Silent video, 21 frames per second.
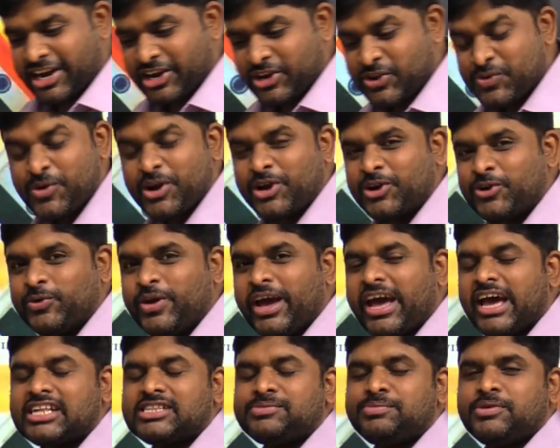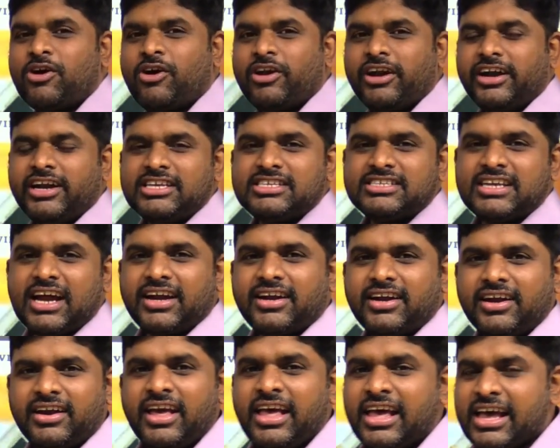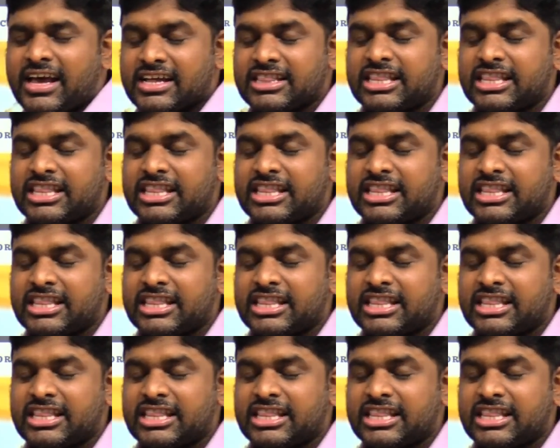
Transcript: and your today has been already started.